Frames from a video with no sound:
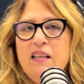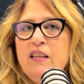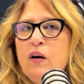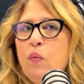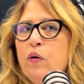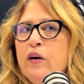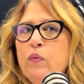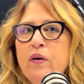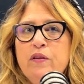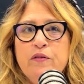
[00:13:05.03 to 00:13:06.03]
They're worried
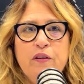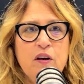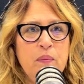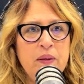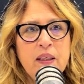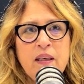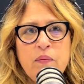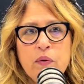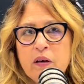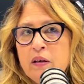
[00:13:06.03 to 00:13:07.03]
whether we're going
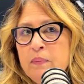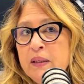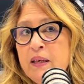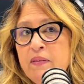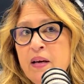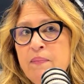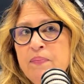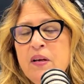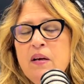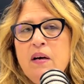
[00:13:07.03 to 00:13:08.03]
to believe them.
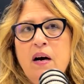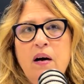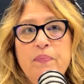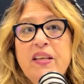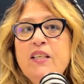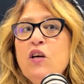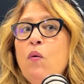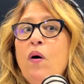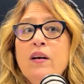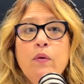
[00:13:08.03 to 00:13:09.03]
They don't
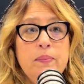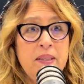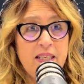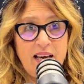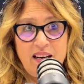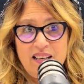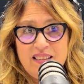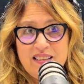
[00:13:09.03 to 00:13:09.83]
want to upset us.